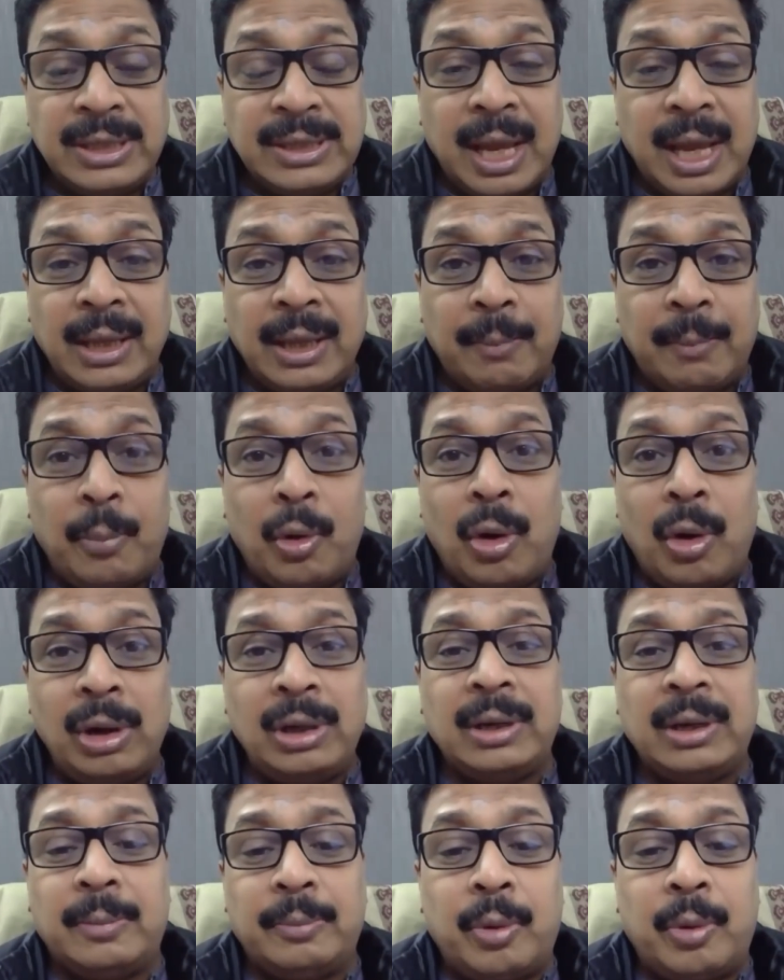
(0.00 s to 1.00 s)
are the
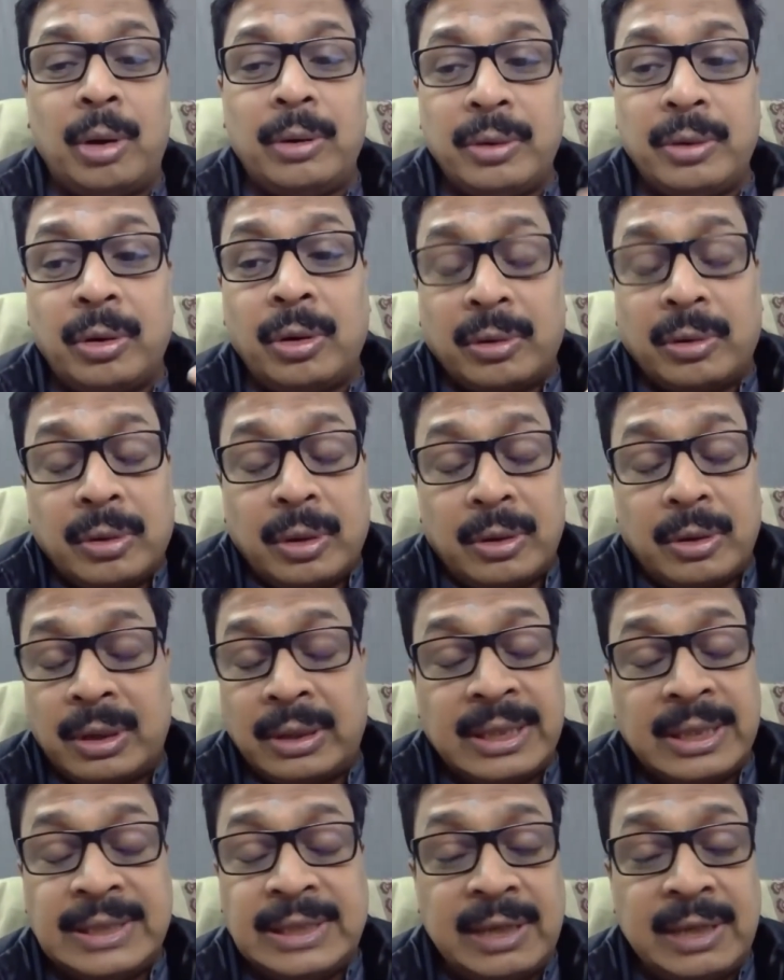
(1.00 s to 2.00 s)
bold. No,
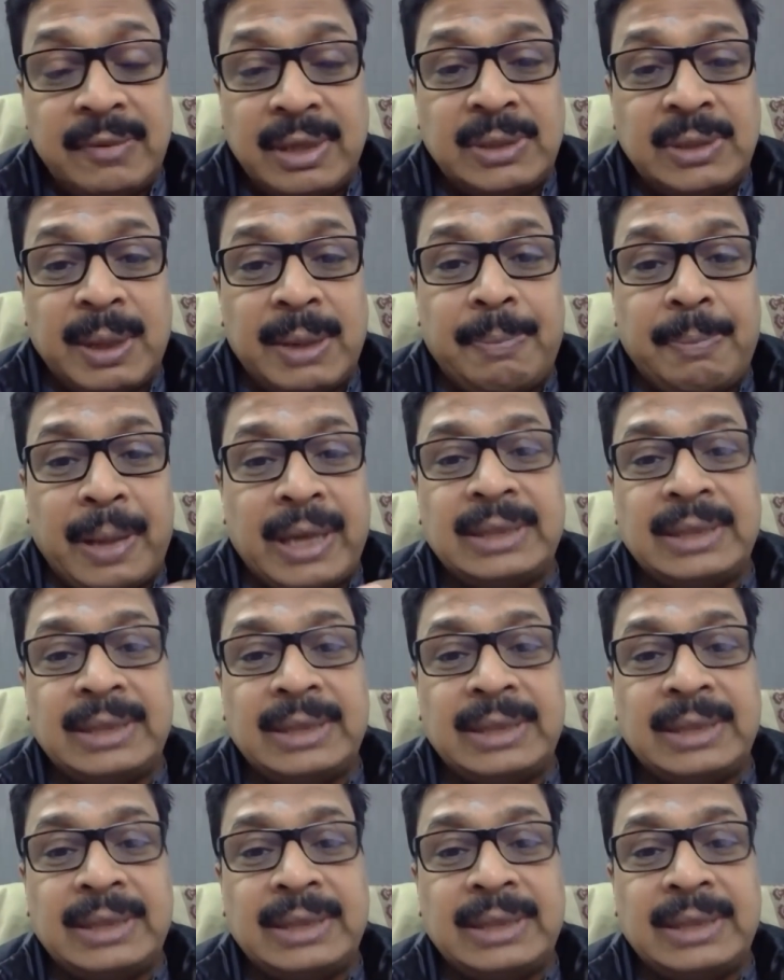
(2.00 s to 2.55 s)
disinvestment